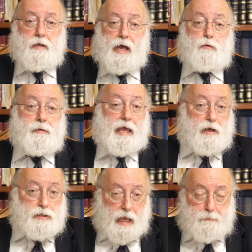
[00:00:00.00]
and we
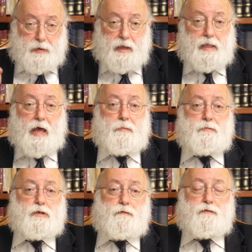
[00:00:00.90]
as
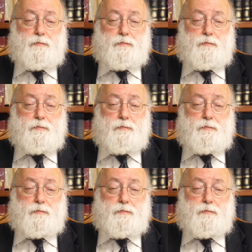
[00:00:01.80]
epichalam safa